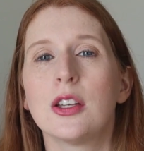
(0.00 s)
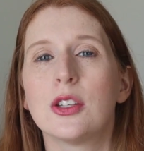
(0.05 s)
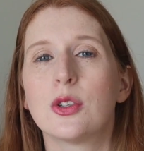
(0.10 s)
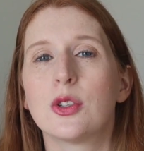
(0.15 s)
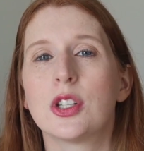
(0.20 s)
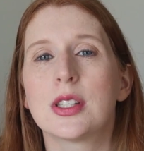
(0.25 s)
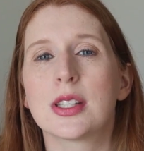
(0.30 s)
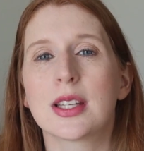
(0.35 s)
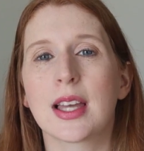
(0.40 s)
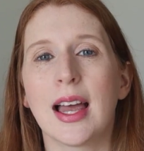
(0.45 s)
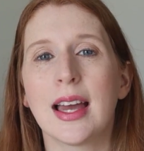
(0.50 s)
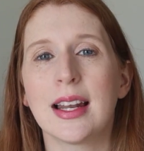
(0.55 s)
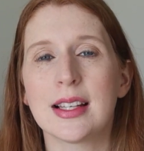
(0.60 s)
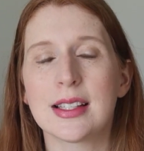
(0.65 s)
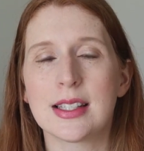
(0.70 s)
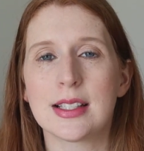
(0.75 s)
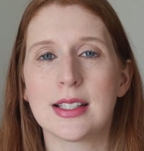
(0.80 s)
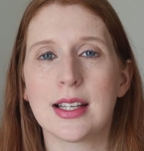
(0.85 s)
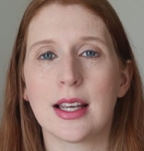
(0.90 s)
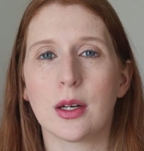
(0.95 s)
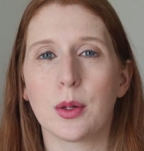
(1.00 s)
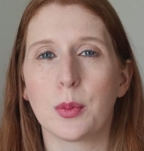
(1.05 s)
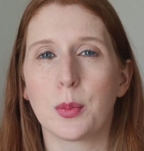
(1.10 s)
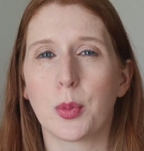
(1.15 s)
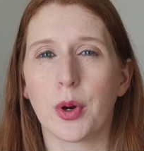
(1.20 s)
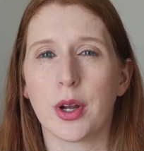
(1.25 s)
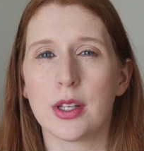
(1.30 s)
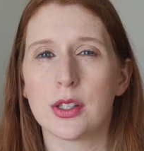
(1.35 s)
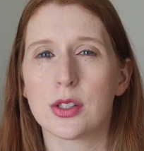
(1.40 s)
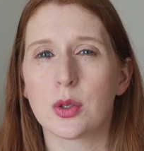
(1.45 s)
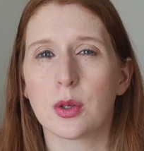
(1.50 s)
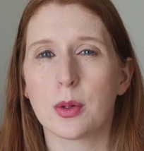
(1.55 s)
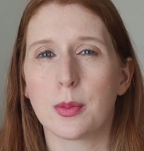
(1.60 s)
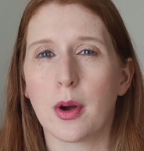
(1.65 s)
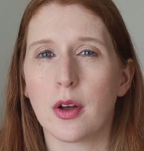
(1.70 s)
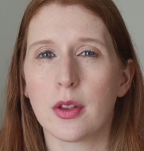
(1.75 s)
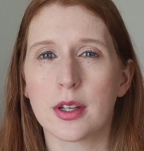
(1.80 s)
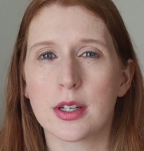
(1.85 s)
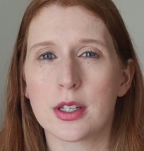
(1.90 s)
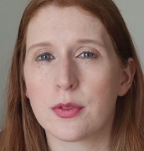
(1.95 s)
So just kind of sit down and brainstorm
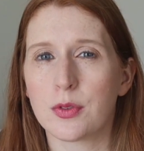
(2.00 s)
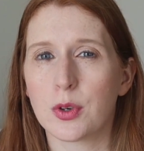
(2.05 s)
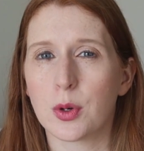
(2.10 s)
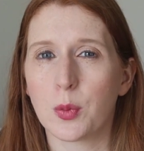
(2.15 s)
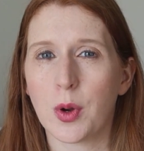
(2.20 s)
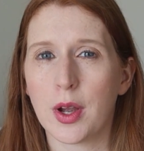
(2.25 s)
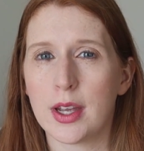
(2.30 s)
all the different